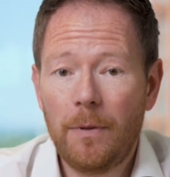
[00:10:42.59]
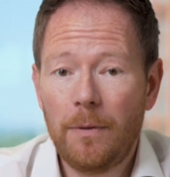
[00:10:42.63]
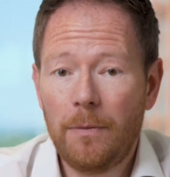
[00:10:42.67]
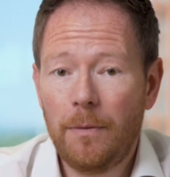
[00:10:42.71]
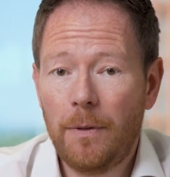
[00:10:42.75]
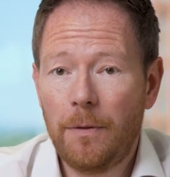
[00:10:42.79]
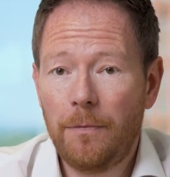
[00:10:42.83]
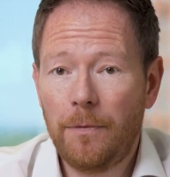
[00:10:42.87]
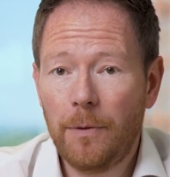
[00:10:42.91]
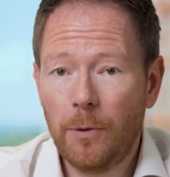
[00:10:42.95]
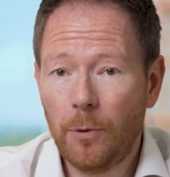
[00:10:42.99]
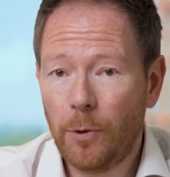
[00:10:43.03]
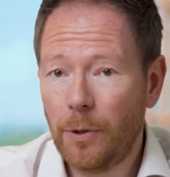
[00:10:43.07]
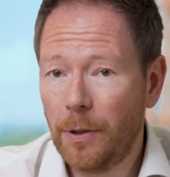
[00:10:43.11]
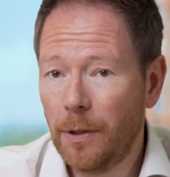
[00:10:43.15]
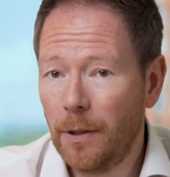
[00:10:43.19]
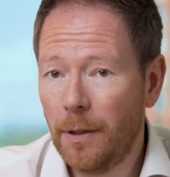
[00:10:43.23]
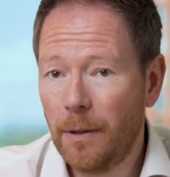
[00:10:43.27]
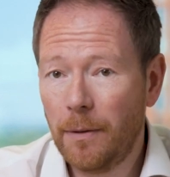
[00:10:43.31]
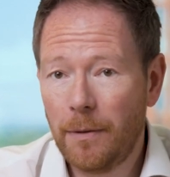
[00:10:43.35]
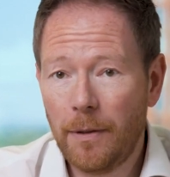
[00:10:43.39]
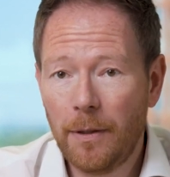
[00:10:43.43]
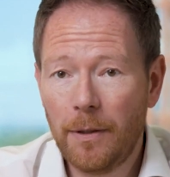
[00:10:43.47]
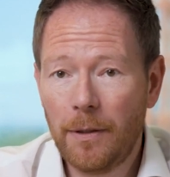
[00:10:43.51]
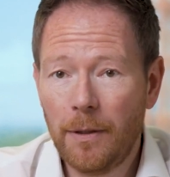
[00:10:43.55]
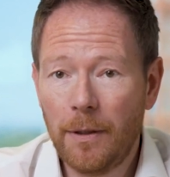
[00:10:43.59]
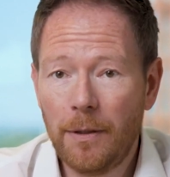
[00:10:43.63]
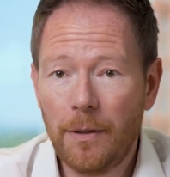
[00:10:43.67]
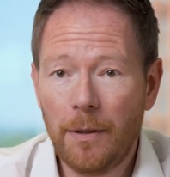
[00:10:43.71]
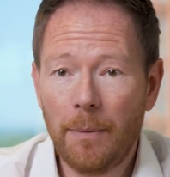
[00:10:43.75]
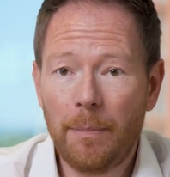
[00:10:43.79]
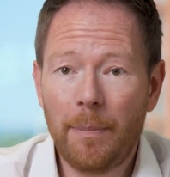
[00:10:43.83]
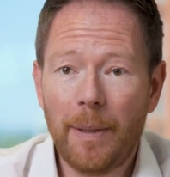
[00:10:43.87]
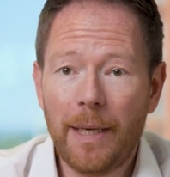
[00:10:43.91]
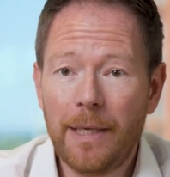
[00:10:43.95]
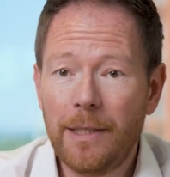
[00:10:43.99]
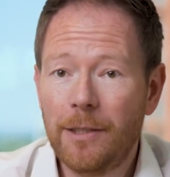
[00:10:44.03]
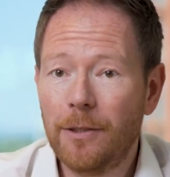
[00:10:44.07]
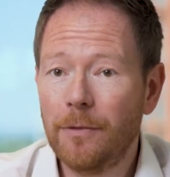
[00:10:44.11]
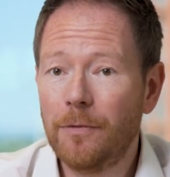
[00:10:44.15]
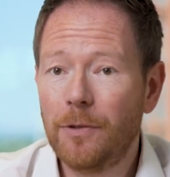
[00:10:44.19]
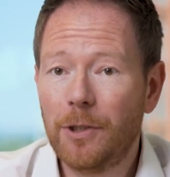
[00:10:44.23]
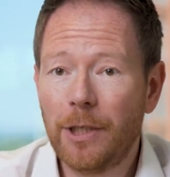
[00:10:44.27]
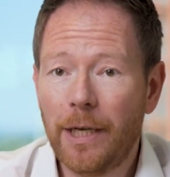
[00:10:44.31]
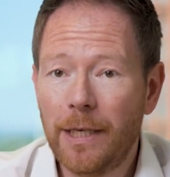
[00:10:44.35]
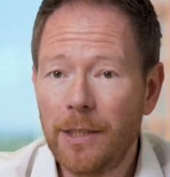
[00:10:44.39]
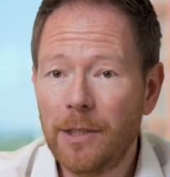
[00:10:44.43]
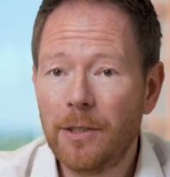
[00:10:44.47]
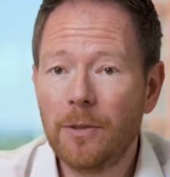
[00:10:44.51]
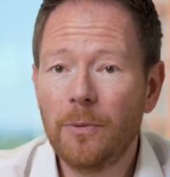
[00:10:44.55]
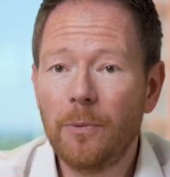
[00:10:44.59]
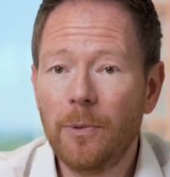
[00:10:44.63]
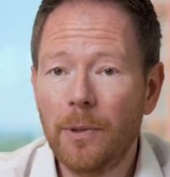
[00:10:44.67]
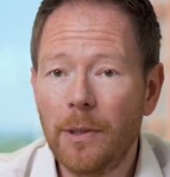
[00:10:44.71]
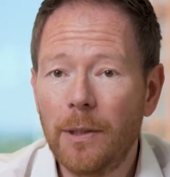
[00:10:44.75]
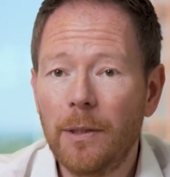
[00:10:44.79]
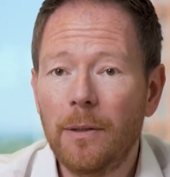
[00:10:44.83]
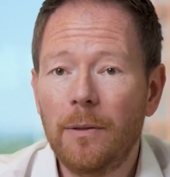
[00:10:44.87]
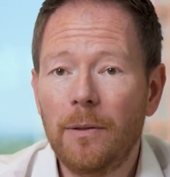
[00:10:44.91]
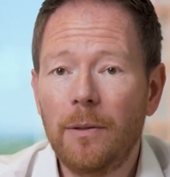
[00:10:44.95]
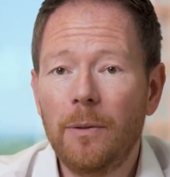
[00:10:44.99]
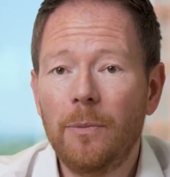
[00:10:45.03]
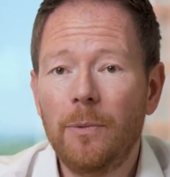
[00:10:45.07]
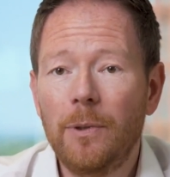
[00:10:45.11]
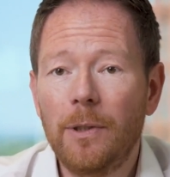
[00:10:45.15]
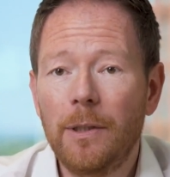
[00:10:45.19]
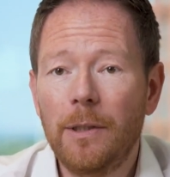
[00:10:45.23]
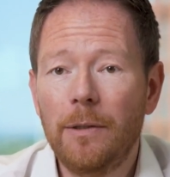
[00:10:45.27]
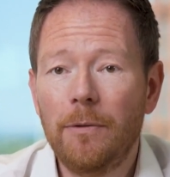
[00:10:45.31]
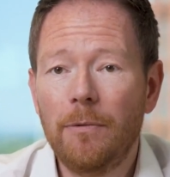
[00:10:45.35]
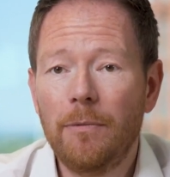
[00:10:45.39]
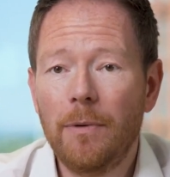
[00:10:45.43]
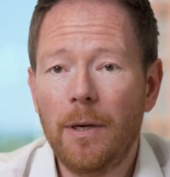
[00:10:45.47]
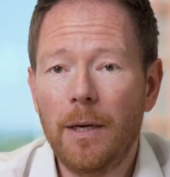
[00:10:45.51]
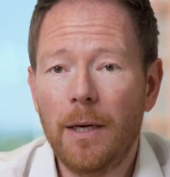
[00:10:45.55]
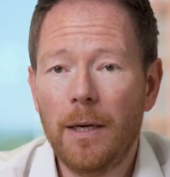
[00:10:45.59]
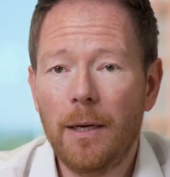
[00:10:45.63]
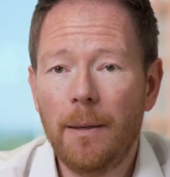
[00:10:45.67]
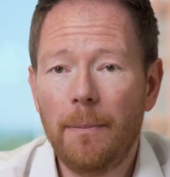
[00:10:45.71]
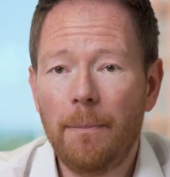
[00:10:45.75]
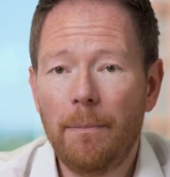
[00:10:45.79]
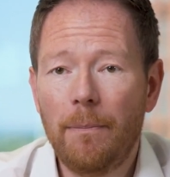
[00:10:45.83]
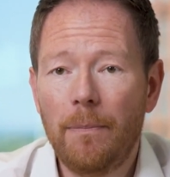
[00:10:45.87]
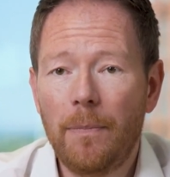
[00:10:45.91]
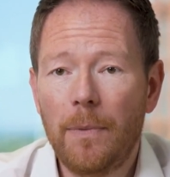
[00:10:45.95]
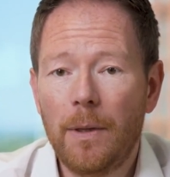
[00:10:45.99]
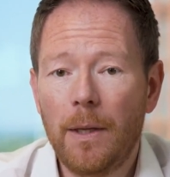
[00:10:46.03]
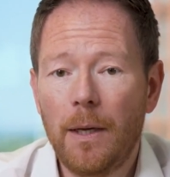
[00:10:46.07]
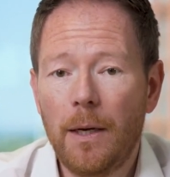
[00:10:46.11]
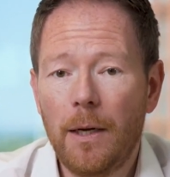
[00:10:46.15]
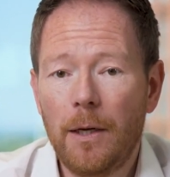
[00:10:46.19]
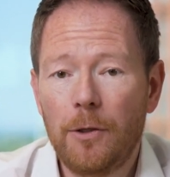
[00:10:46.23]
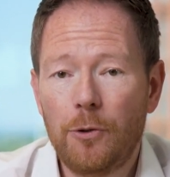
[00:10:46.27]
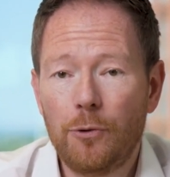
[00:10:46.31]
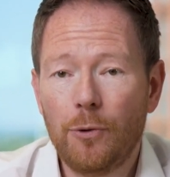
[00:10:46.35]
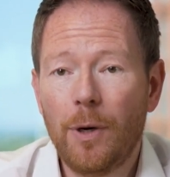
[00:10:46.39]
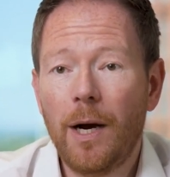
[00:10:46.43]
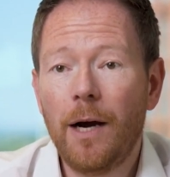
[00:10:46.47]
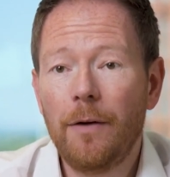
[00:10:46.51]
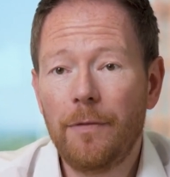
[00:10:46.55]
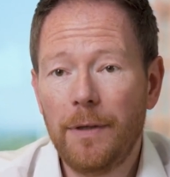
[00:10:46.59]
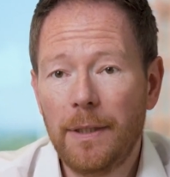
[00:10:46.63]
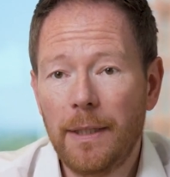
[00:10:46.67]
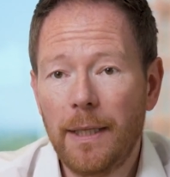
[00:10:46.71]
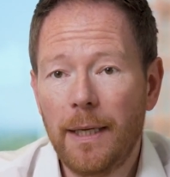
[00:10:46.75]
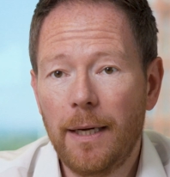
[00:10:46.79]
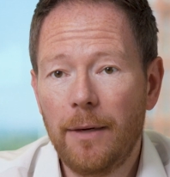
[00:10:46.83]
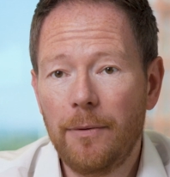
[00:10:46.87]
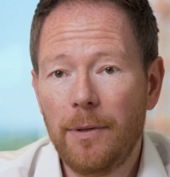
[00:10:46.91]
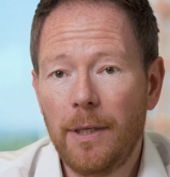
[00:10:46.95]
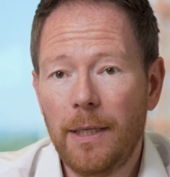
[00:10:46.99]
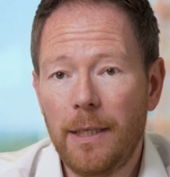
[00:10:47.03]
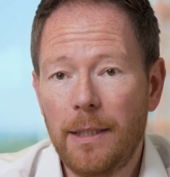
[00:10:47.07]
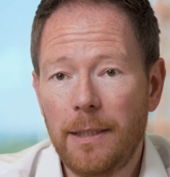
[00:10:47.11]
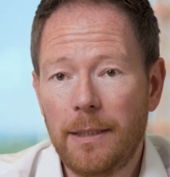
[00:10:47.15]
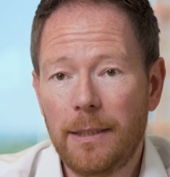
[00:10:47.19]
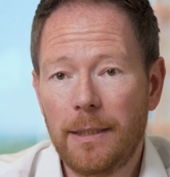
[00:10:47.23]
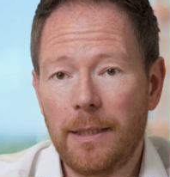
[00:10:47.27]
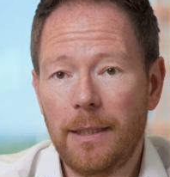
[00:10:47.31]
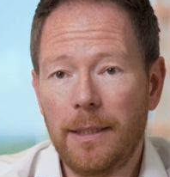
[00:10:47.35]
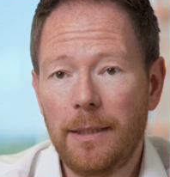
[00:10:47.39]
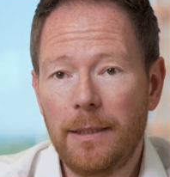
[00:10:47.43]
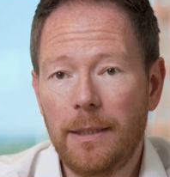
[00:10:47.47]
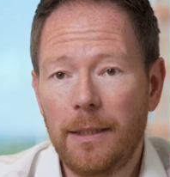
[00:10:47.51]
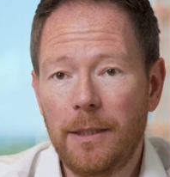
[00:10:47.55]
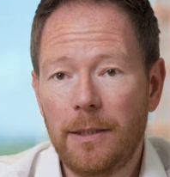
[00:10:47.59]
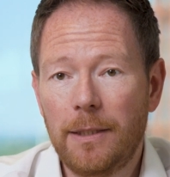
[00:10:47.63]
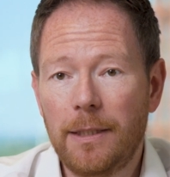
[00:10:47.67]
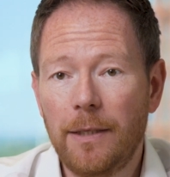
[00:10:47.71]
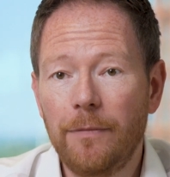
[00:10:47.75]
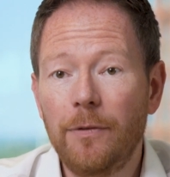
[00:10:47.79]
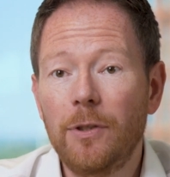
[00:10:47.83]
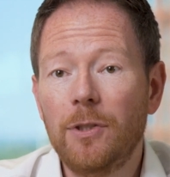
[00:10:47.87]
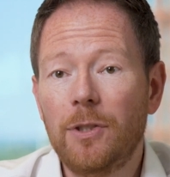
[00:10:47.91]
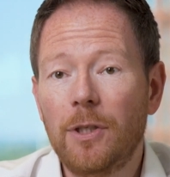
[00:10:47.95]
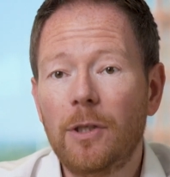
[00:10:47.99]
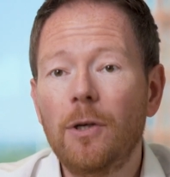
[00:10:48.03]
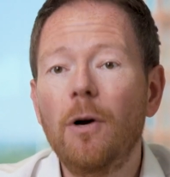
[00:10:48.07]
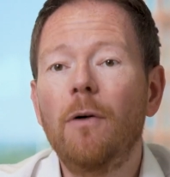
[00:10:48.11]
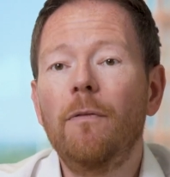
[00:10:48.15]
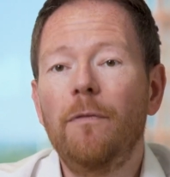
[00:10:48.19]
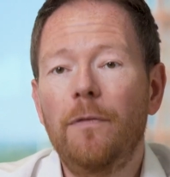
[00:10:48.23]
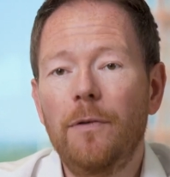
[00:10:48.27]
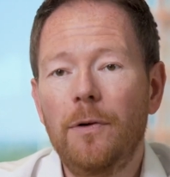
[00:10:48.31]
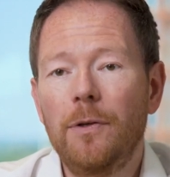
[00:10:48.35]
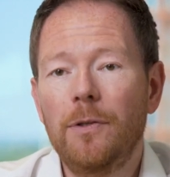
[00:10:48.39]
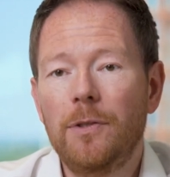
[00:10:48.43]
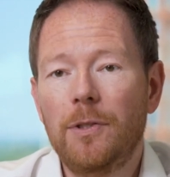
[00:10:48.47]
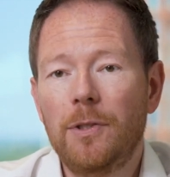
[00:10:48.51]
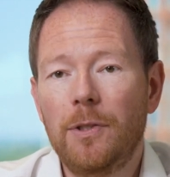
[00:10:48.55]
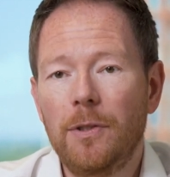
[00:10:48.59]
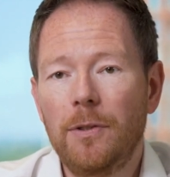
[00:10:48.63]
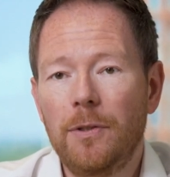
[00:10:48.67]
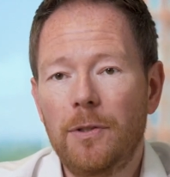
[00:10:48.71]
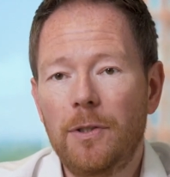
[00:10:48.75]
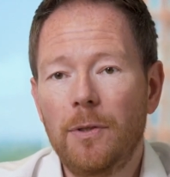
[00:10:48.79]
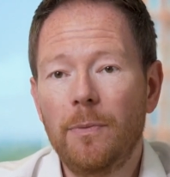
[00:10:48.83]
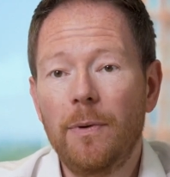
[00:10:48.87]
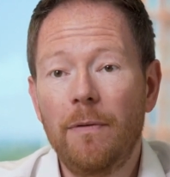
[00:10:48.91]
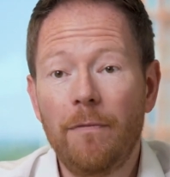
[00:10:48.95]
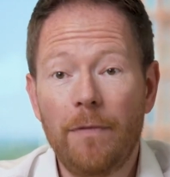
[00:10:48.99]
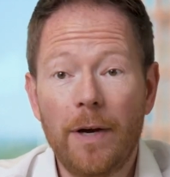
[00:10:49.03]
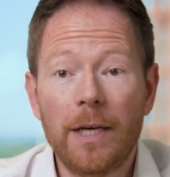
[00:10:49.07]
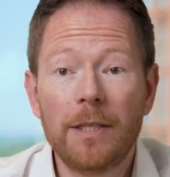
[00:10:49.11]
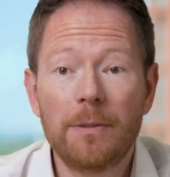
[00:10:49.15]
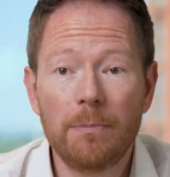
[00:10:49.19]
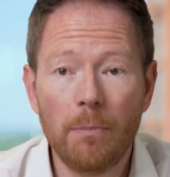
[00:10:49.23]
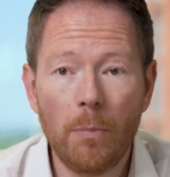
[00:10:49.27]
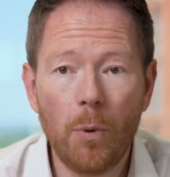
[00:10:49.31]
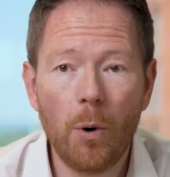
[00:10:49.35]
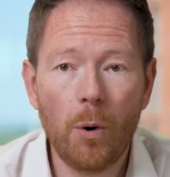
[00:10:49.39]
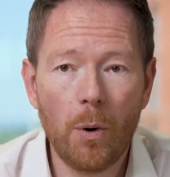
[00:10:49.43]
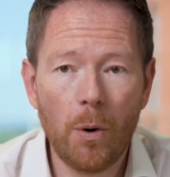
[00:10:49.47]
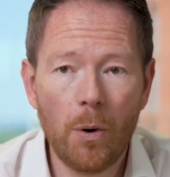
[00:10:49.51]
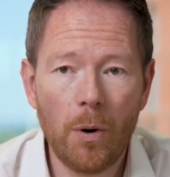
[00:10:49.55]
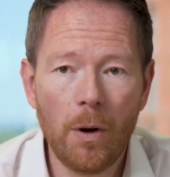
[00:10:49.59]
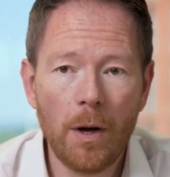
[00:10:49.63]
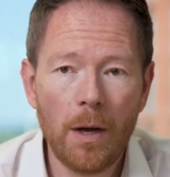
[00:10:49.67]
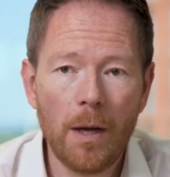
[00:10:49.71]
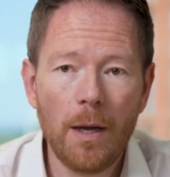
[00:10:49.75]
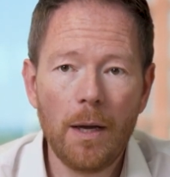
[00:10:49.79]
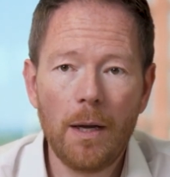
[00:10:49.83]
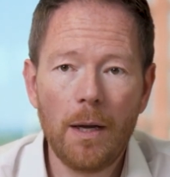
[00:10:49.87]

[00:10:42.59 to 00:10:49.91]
If you look at the pace of change that we're driving there is giving us the confidence to invest more